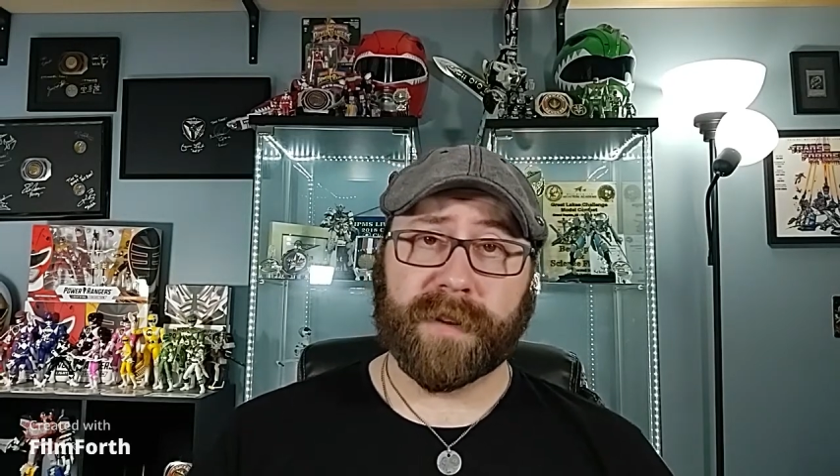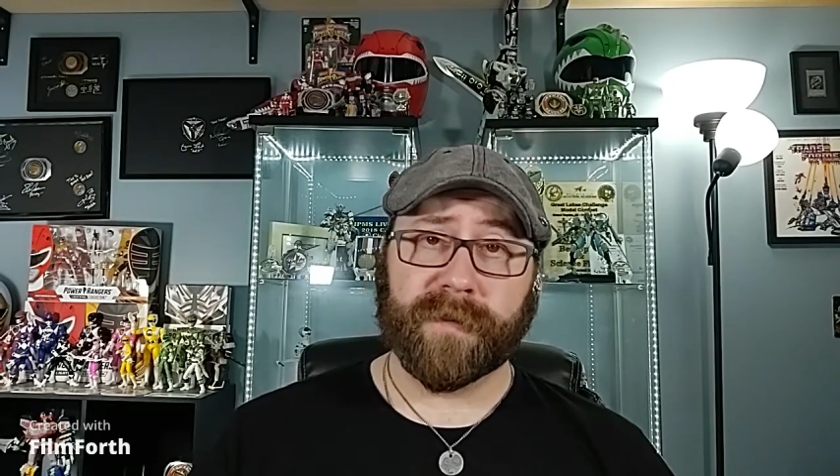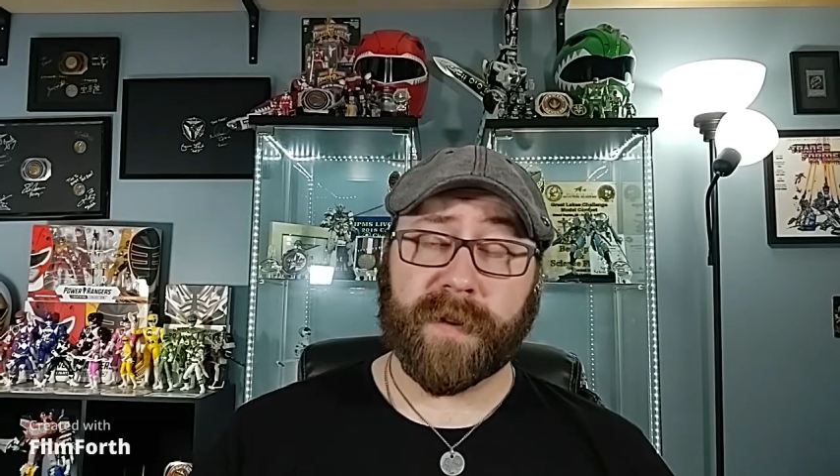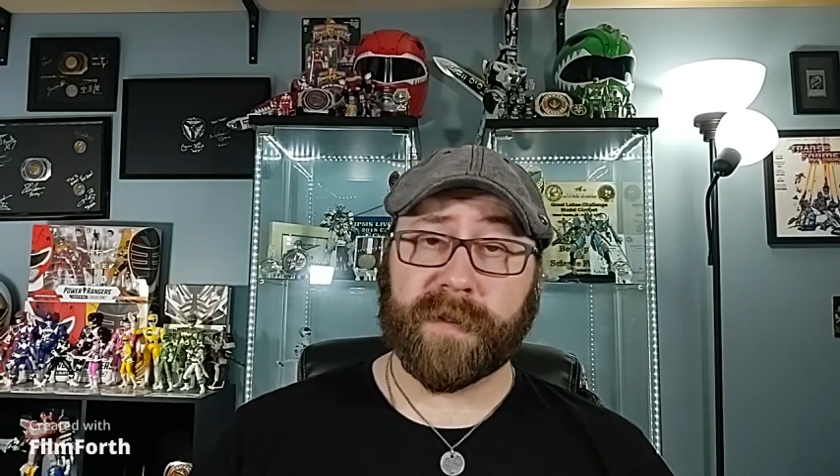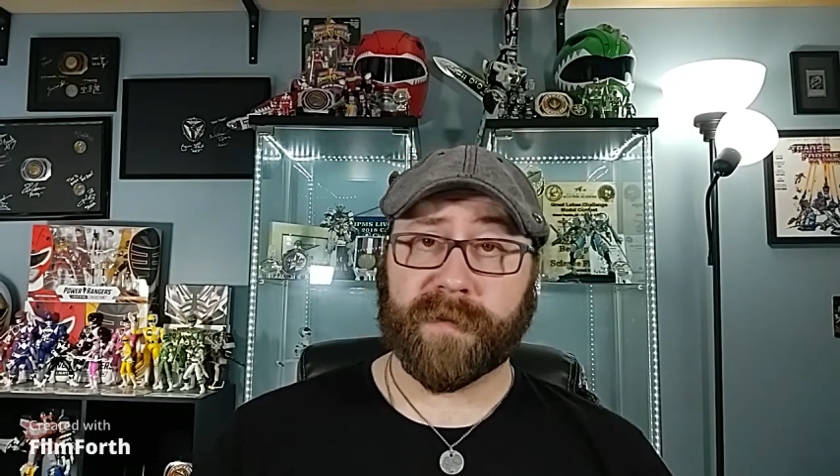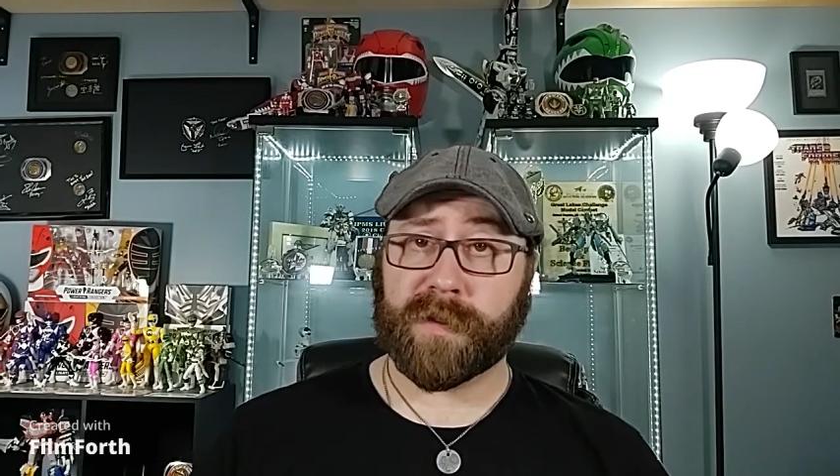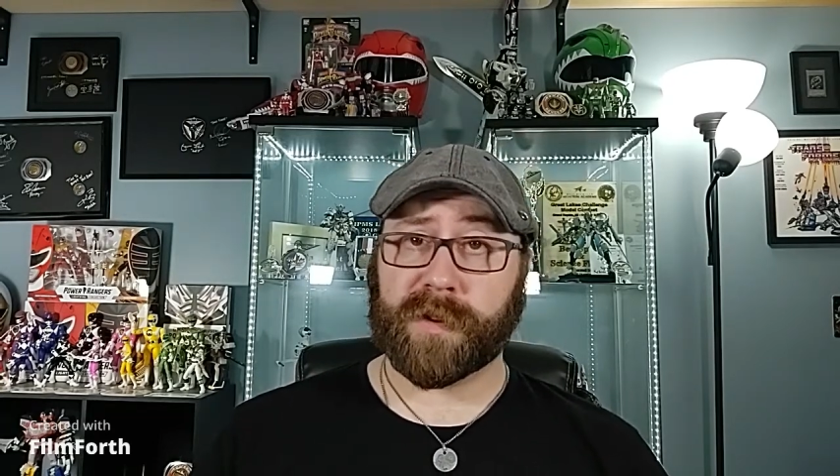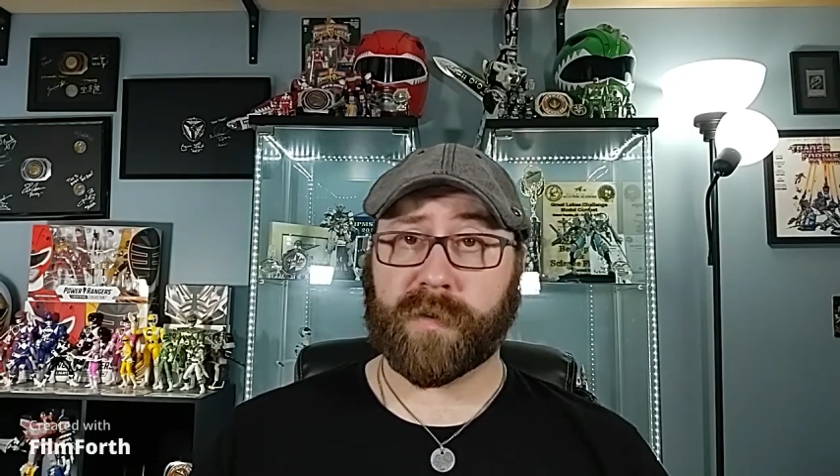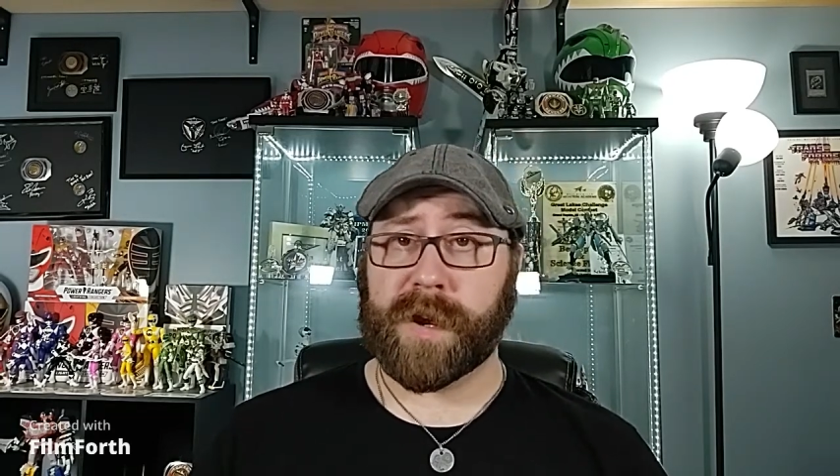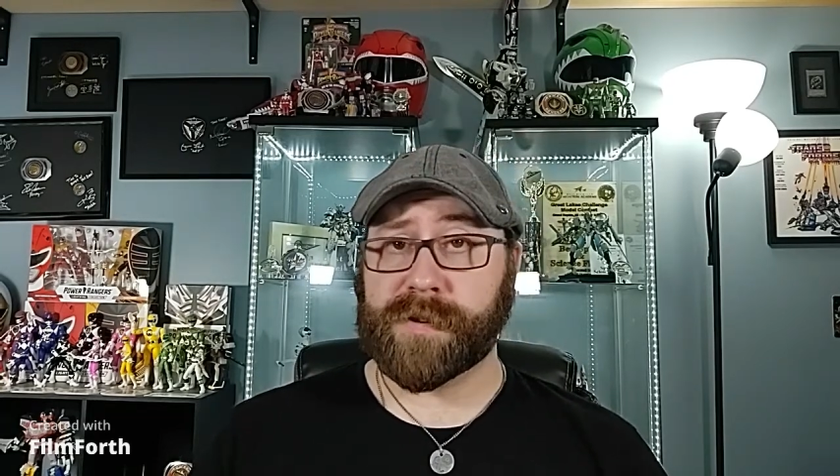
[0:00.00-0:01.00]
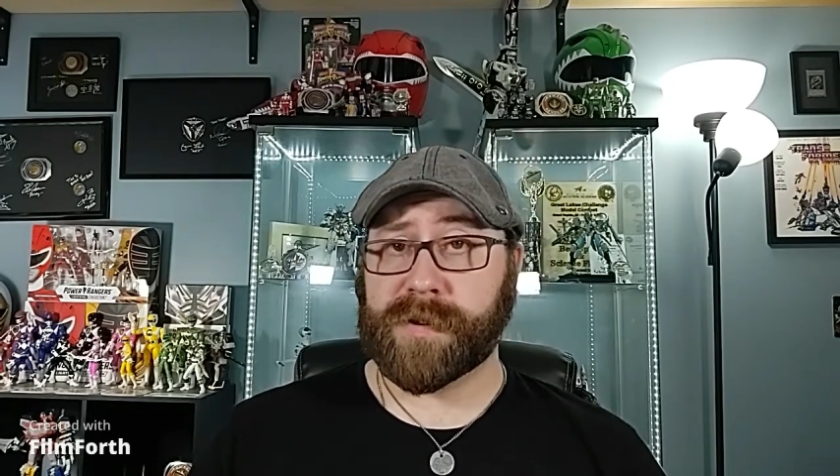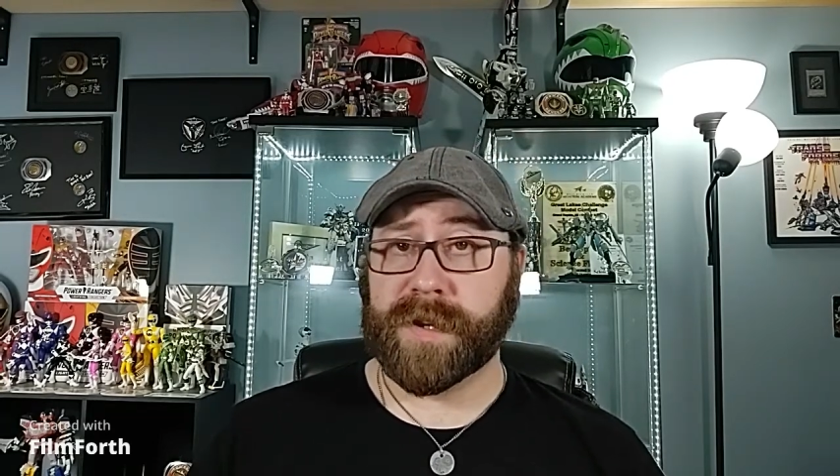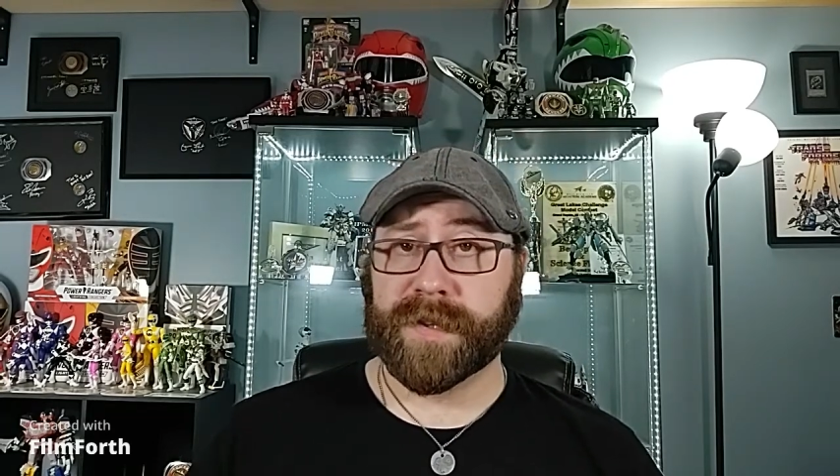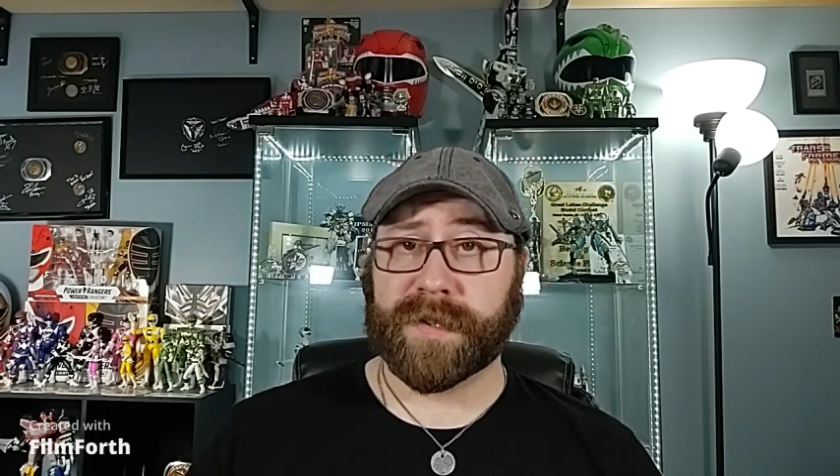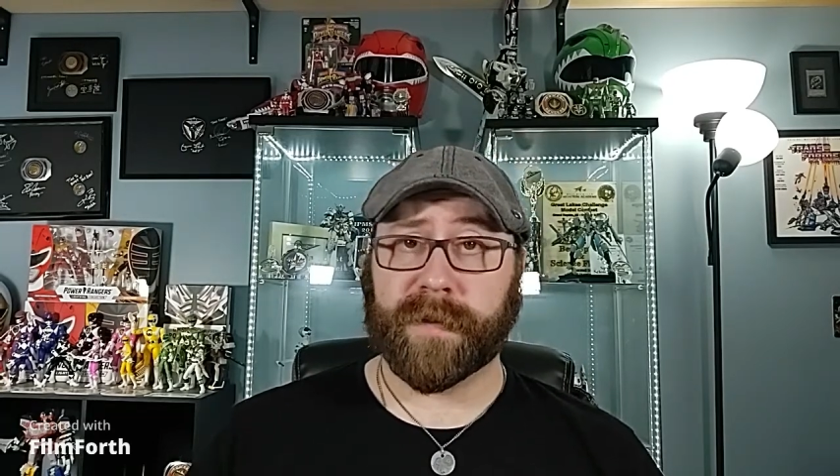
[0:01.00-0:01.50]
If you have any further
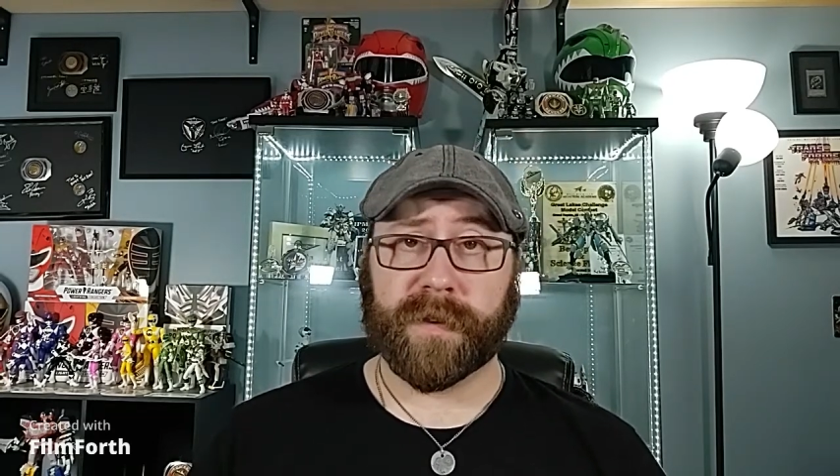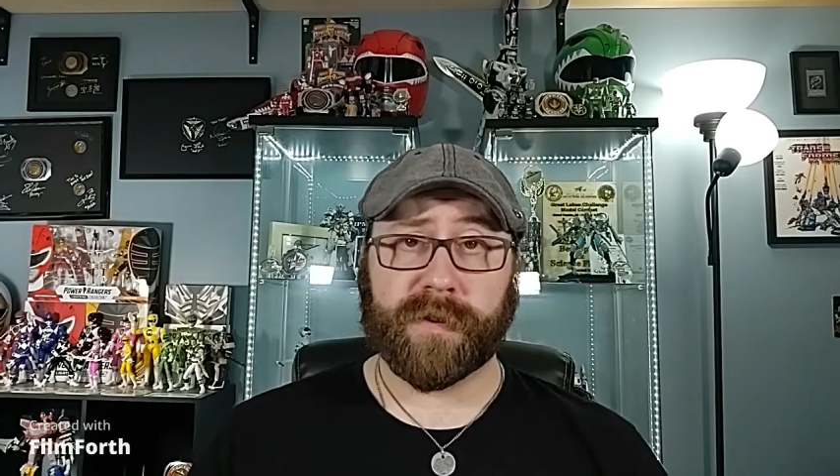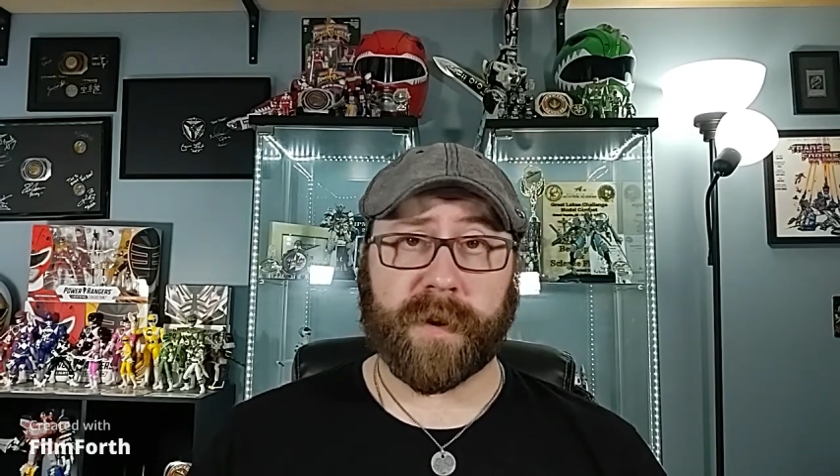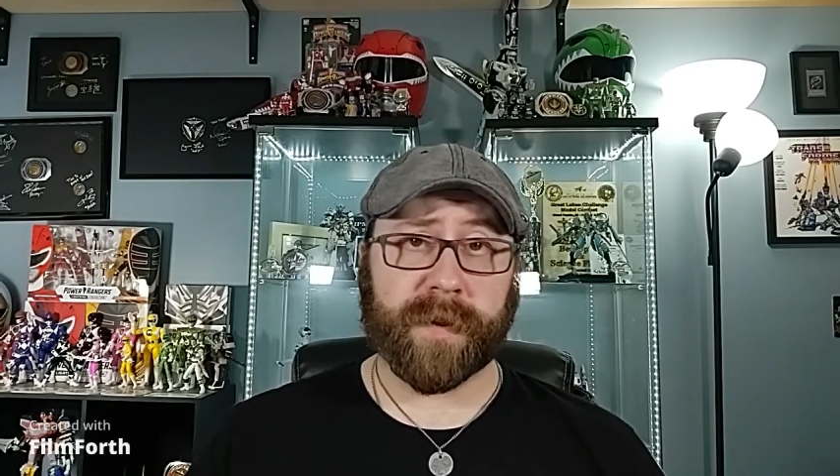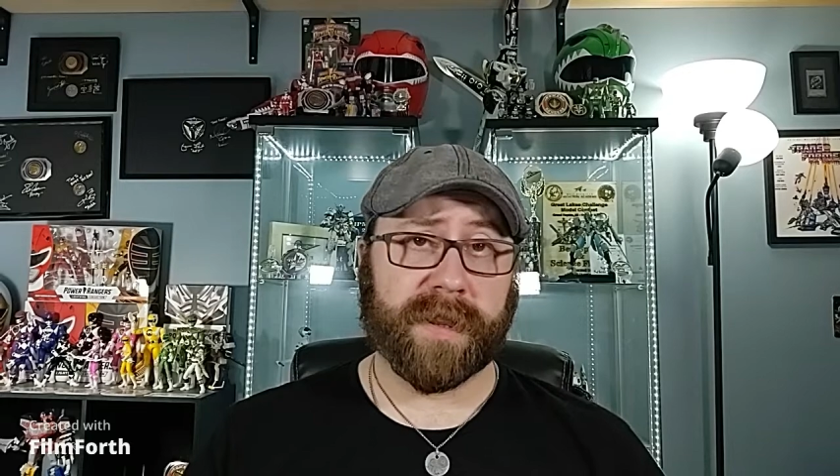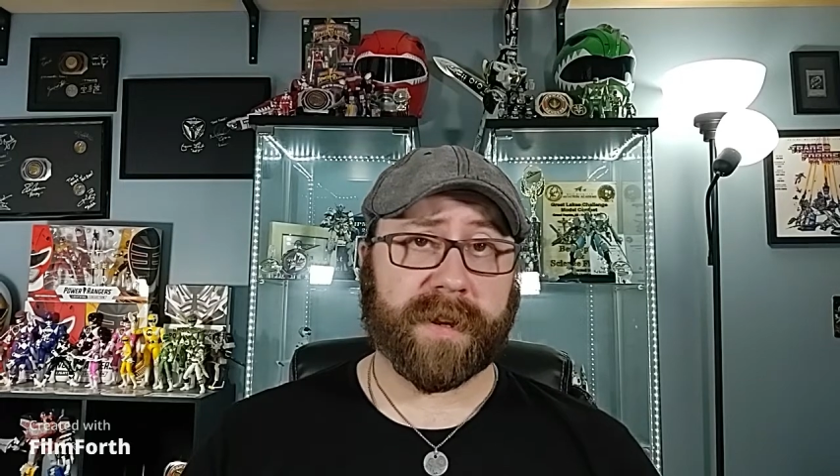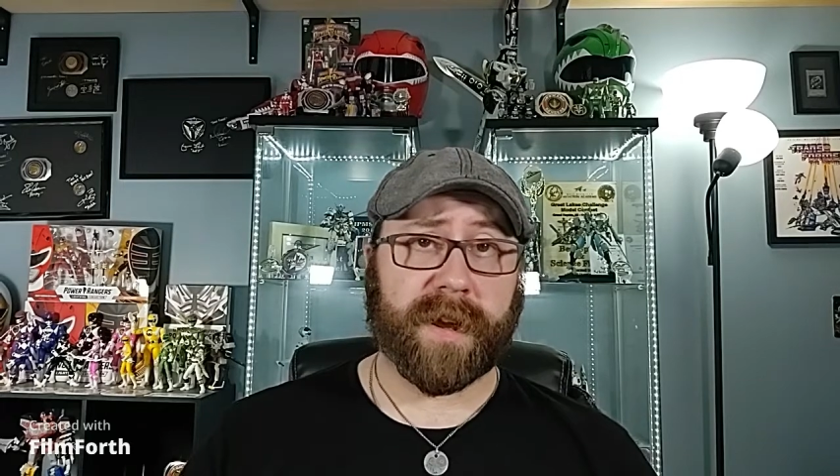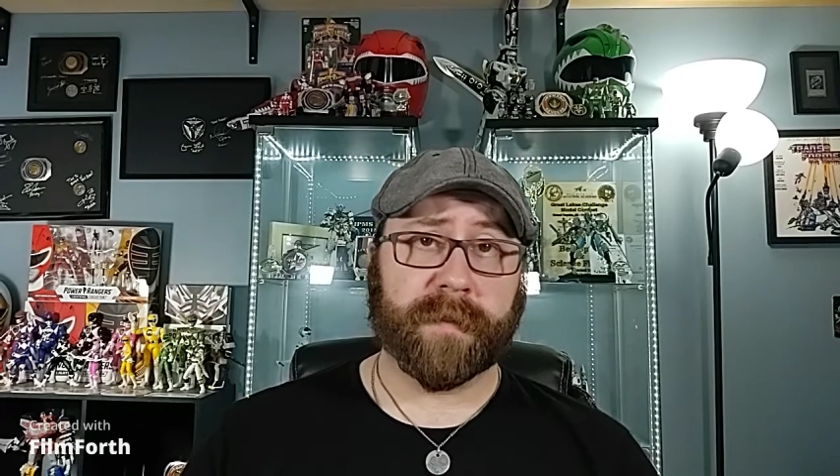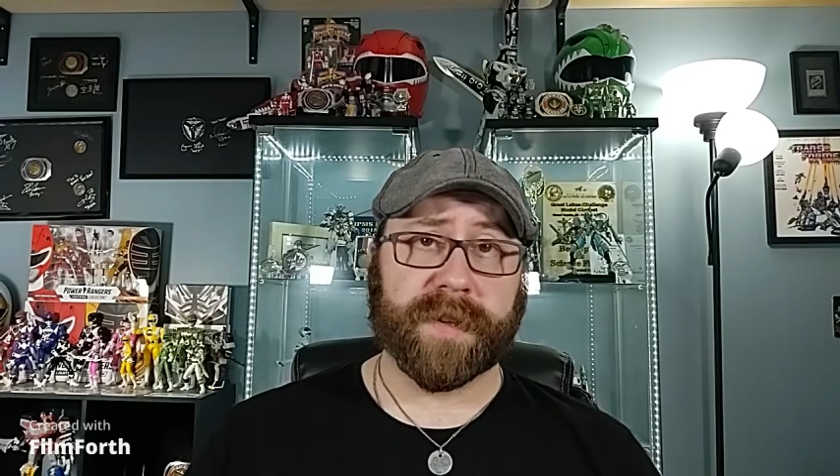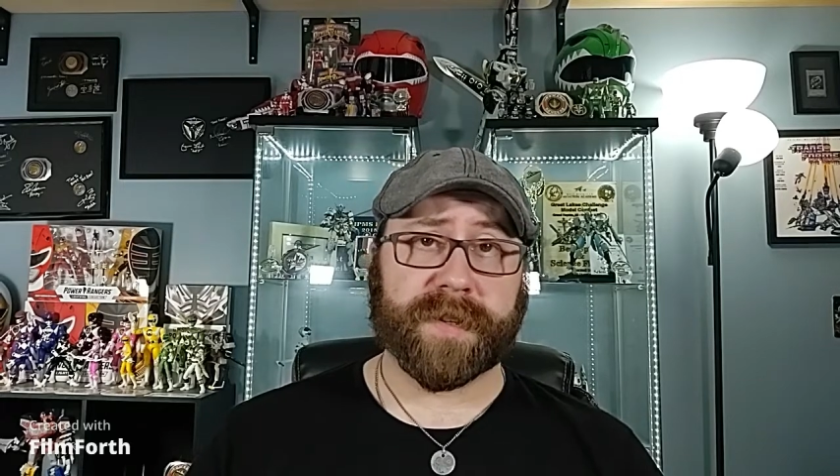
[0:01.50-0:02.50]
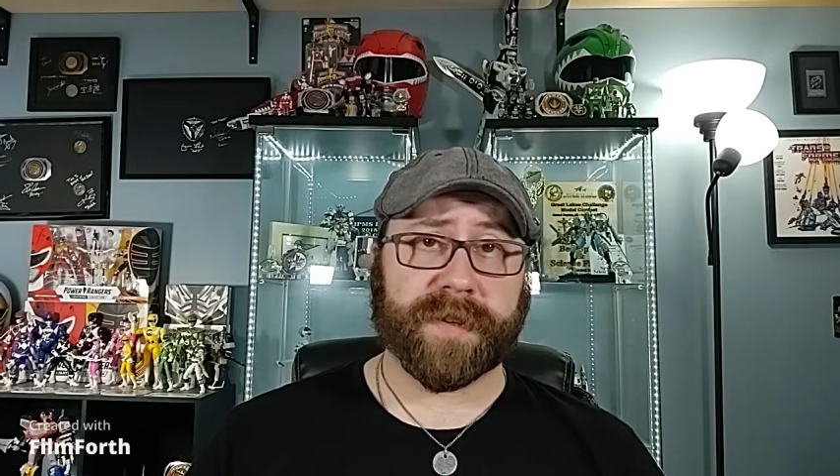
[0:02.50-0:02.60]
questions, definitely drop it in the comments.